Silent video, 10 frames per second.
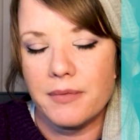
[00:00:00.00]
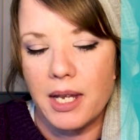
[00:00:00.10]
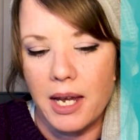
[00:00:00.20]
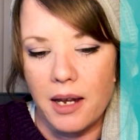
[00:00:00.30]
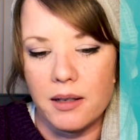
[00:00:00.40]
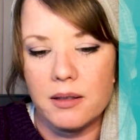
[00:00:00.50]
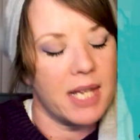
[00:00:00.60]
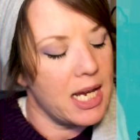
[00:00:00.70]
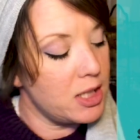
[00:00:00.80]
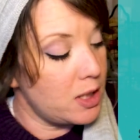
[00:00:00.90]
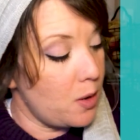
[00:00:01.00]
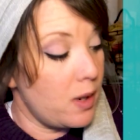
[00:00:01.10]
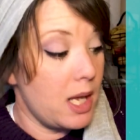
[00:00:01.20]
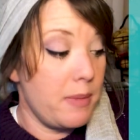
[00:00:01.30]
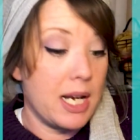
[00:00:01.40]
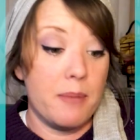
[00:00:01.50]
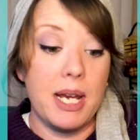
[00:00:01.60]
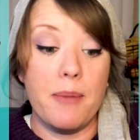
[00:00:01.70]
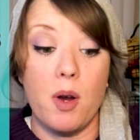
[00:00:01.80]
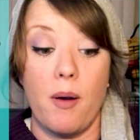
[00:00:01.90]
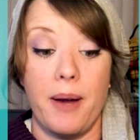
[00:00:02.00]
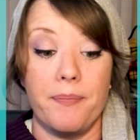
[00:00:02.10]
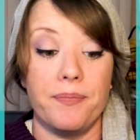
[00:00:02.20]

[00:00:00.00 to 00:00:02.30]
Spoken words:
Okay? And so, let me keep going.